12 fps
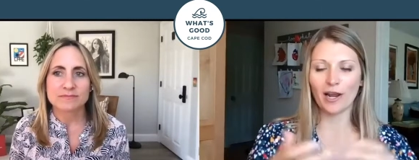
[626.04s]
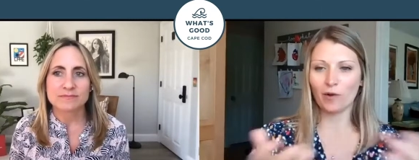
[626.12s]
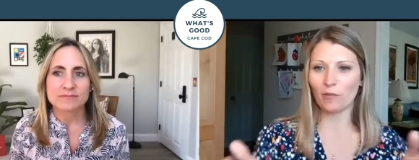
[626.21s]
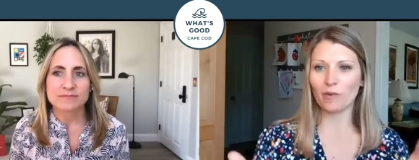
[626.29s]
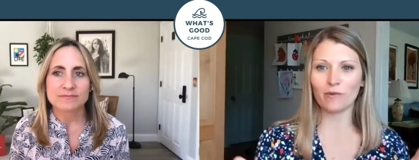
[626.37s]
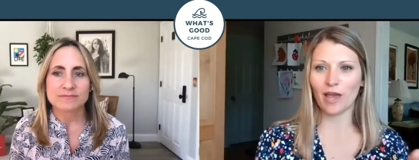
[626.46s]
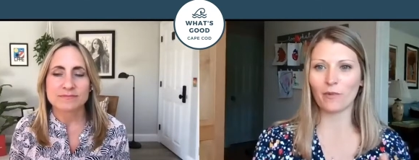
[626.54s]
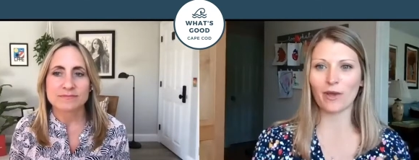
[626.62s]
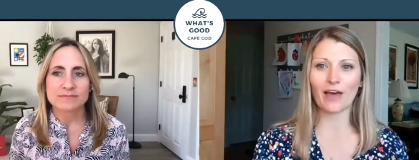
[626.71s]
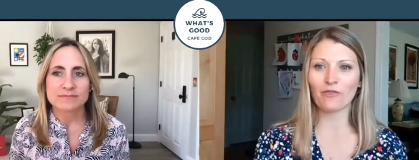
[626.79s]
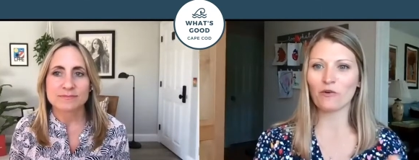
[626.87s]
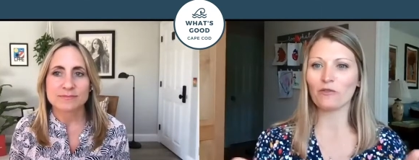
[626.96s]
Speaker 1: it and we, and we
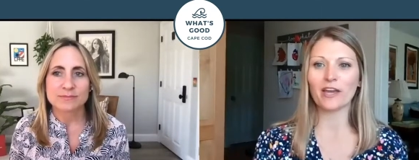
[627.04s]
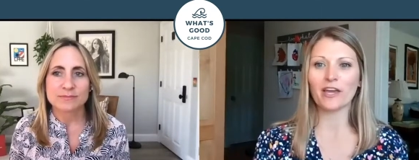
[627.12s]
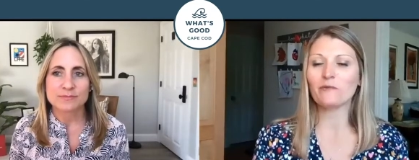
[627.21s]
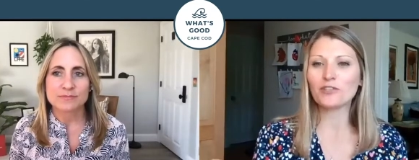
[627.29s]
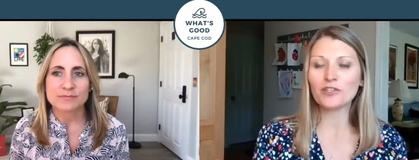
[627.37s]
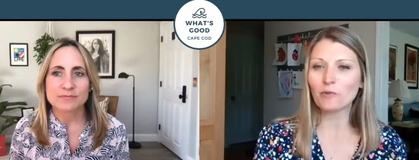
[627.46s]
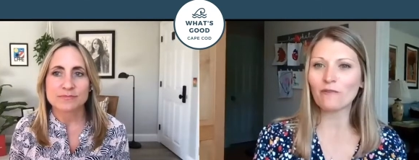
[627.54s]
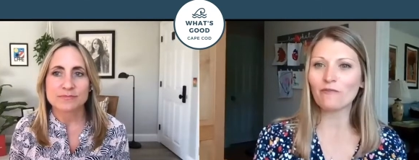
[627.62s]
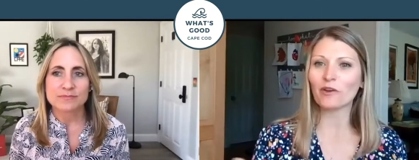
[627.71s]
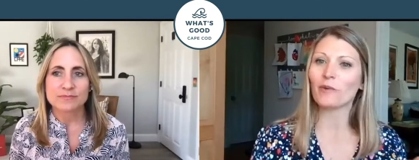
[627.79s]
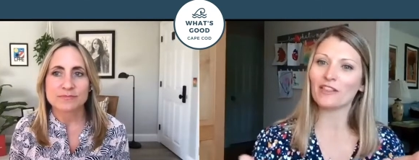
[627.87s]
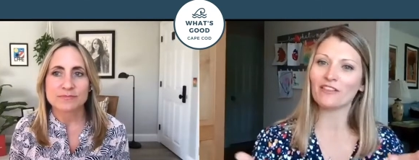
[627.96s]
had the whole thing. And it was just
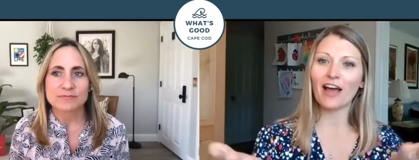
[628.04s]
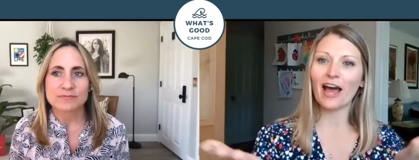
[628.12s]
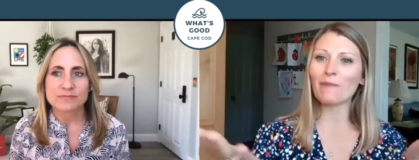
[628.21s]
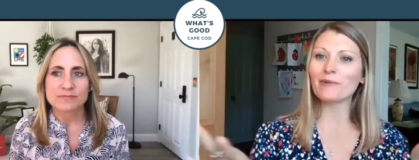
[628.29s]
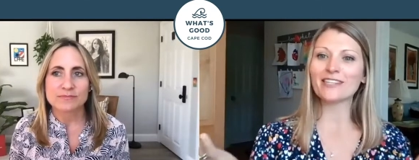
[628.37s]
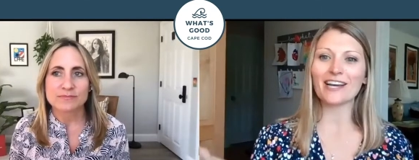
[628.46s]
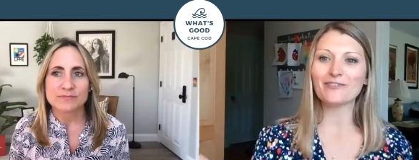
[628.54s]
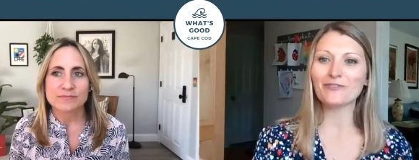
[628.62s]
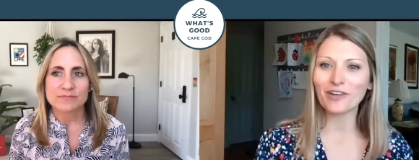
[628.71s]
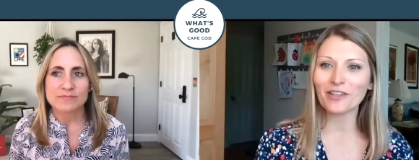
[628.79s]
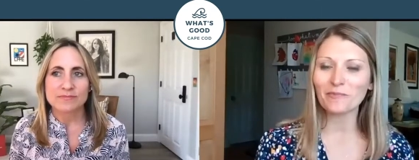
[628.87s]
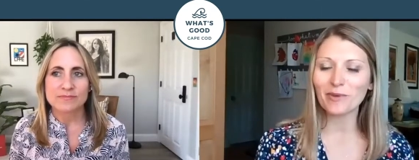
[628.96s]
perfect. We had little appetizers
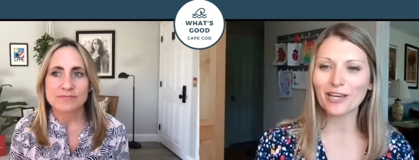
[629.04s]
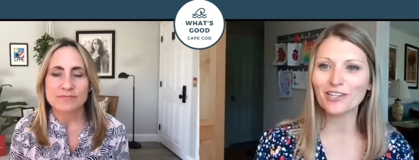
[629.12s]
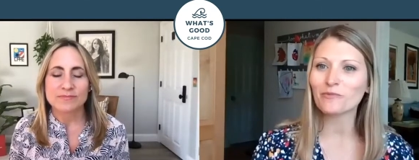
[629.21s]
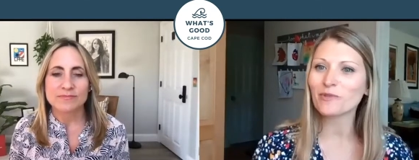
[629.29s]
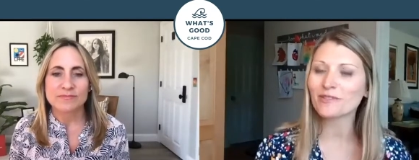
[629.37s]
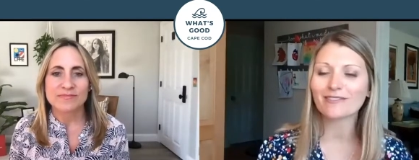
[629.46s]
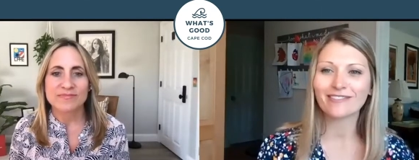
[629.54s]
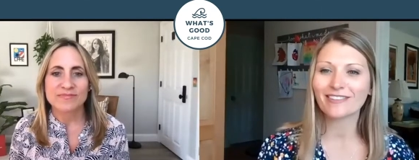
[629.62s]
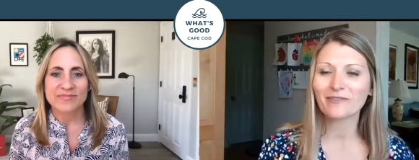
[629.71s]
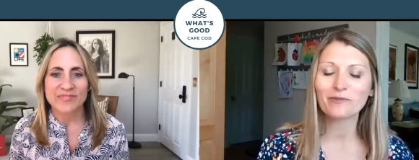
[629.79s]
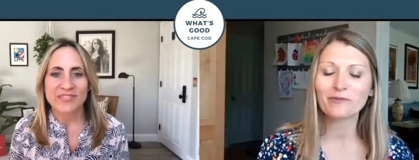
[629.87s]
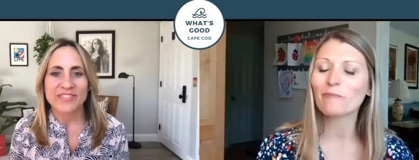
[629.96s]
on the beach. It was, it
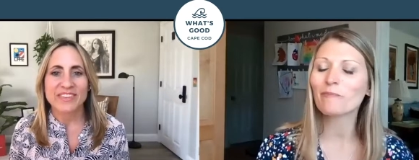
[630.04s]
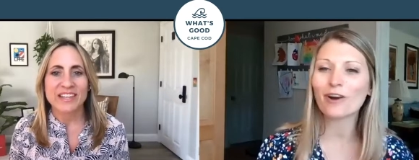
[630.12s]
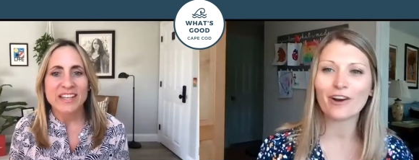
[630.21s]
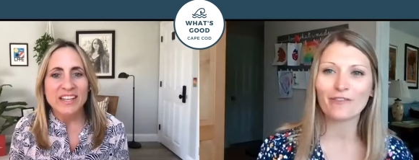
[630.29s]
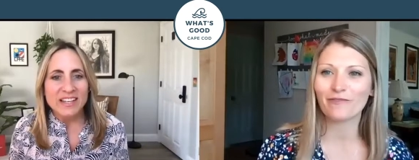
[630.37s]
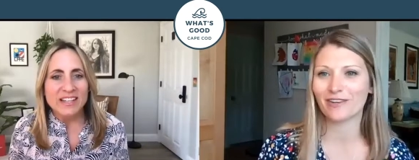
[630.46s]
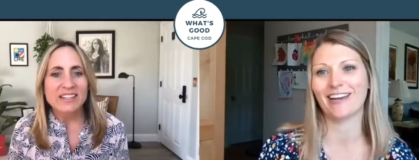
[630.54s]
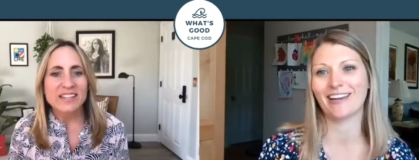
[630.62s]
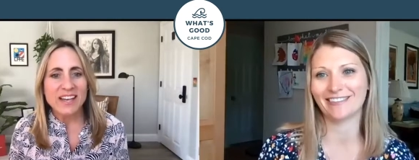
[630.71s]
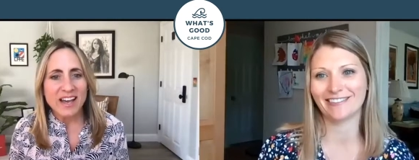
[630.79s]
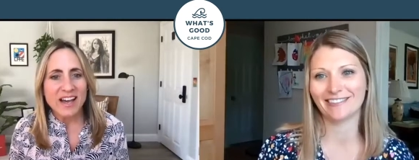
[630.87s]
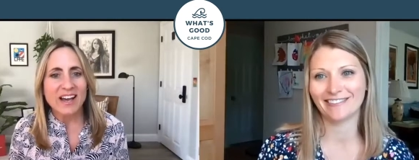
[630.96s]
was
Speaker 2: a perfect night.
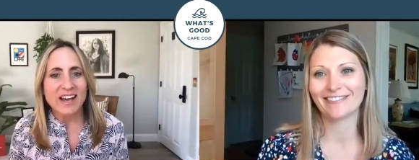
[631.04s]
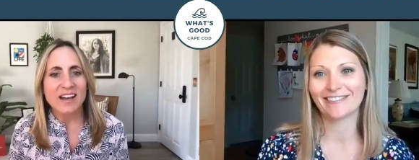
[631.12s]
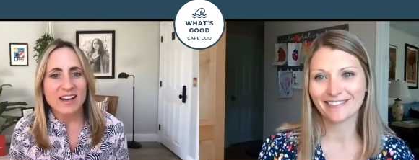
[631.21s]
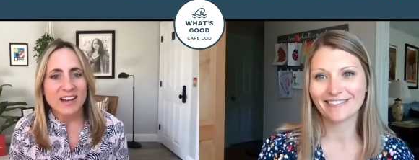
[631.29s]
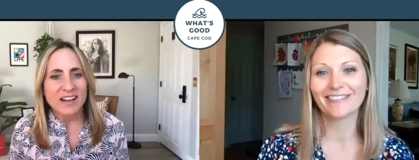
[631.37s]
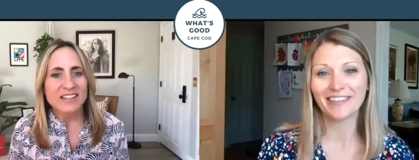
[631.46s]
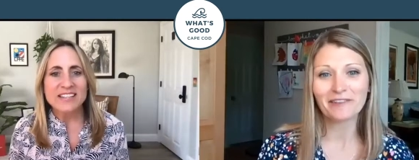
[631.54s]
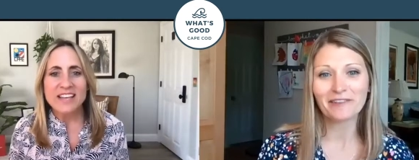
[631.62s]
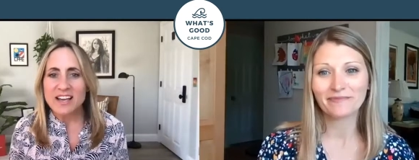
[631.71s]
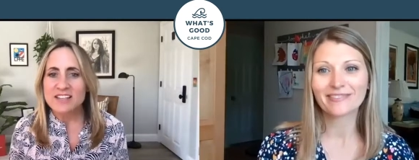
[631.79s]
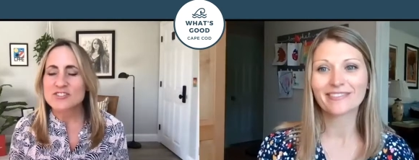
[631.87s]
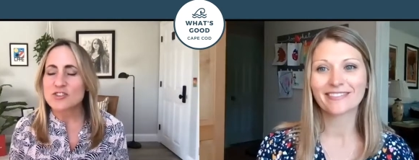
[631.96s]
Yeah.
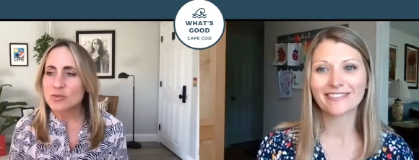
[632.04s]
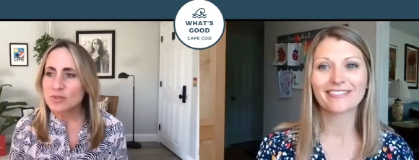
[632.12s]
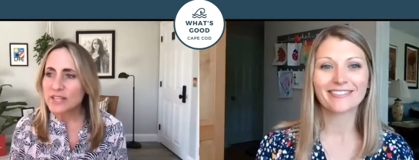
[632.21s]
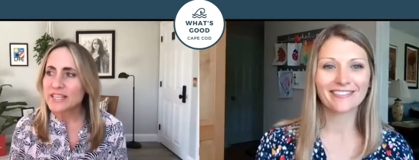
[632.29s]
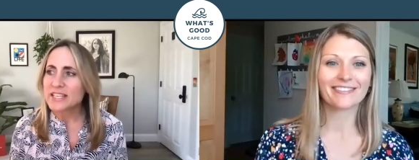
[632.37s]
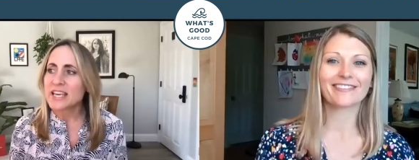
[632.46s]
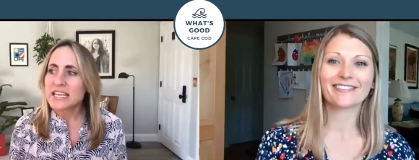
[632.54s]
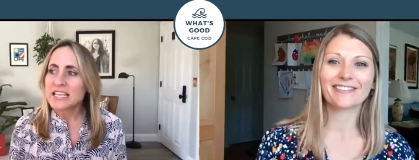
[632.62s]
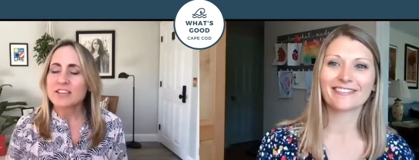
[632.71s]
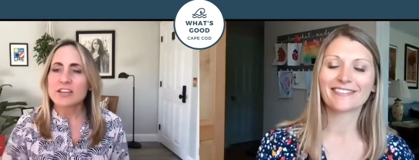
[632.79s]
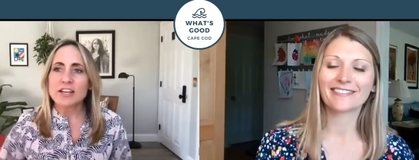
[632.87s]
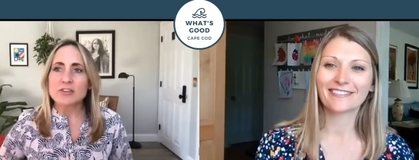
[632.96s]
Yeah. yeah. So, like,
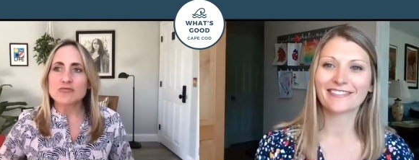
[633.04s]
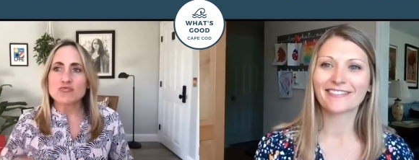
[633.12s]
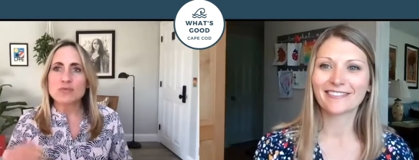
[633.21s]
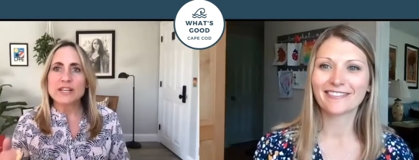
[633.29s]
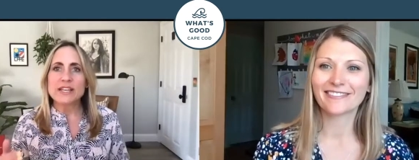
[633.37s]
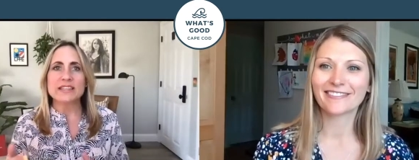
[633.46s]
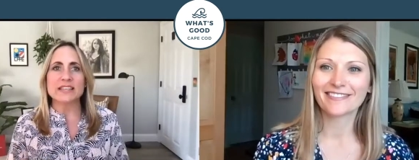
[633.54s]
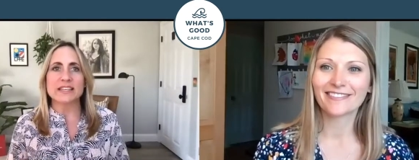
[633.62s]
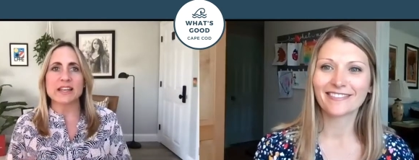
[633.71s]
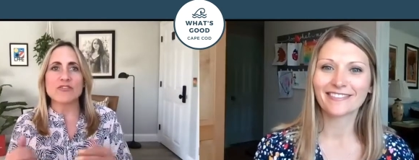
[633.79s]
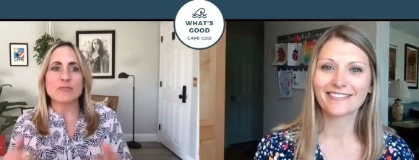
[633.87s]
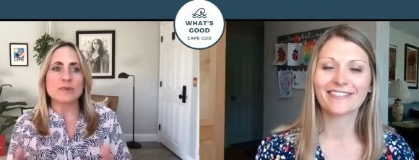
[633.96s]
you got to
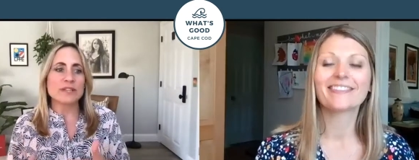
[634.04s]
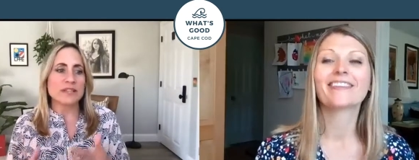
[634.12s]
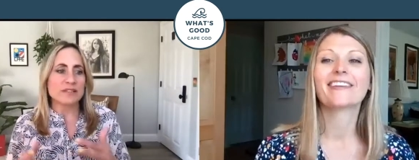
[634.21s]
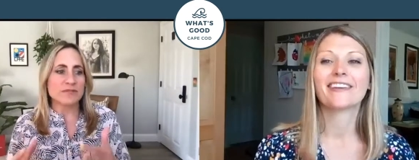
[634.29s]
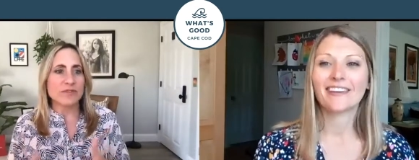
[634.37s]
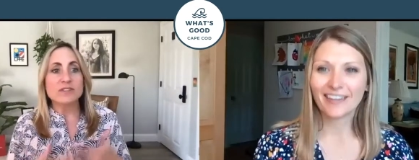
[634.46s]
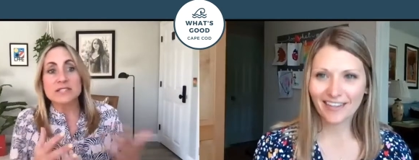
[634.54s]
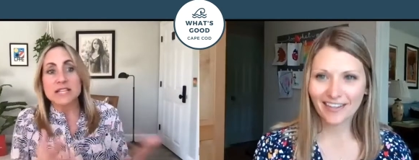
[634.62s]
rethink it. Everybody, it feels